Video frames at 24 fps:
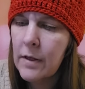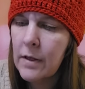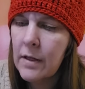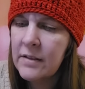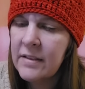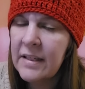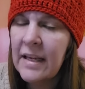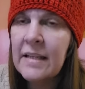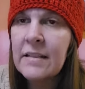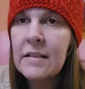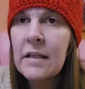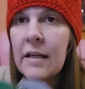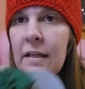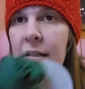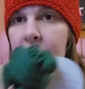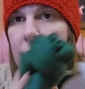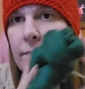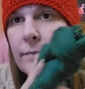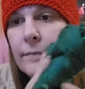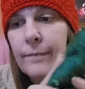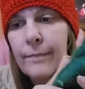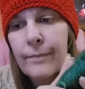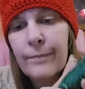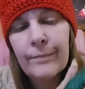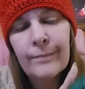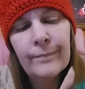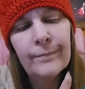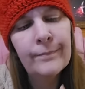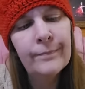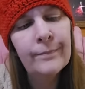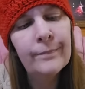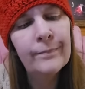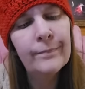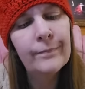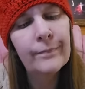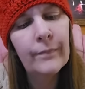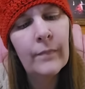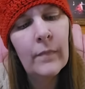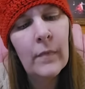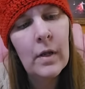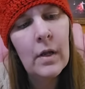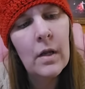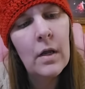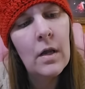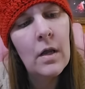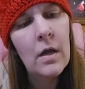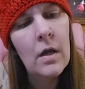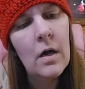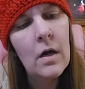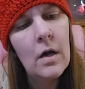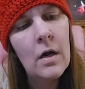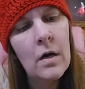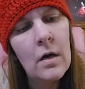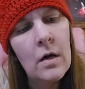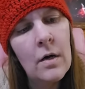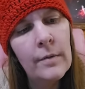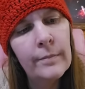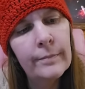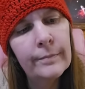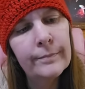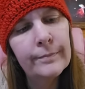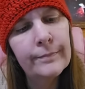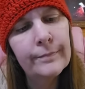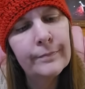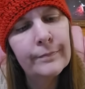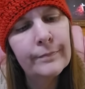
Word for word: it's hand dyed. Mm-hmm. Um,